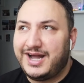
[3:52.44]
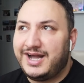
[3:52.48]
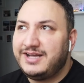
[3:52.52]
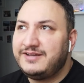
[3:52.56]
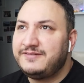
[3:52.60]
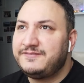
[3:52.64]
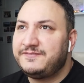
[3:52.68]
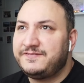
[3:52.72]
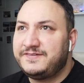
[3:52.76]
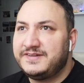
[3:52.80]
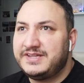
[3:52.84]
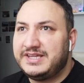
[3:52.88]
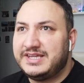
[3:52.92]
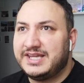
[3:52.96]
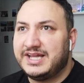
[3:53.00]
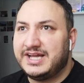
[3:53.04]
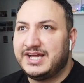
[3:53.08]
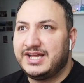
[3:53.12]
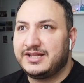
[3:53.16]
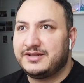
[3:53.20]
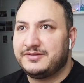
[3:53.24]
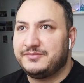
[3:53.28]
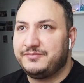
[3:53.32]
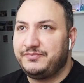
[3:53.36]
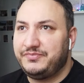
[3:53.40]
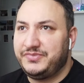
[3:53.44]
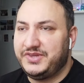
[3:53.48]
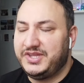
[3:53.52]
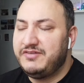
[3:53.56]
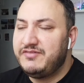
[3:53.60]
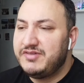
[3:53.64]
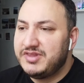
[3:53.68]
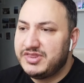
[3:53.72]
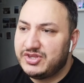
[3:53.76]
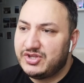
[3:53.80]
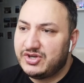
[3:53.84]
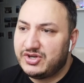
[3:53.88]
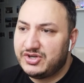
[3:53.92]
I feel like,
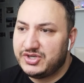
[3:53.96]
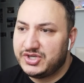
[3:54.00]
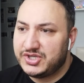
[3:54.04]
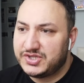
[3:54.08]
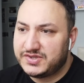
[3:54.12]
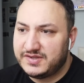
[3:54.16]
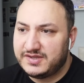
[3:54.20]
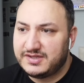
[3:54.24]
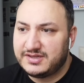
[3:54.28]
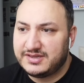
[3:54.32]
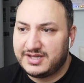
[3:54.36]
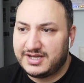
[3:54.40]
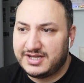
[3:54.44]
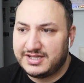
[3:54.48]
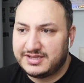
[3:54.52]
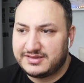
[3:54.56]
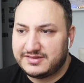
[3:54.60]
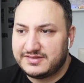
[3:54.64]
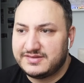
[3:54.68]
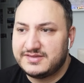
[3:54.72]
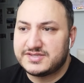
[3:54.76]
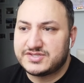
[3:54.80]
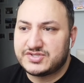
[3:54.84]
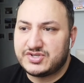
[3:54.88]
even though you think that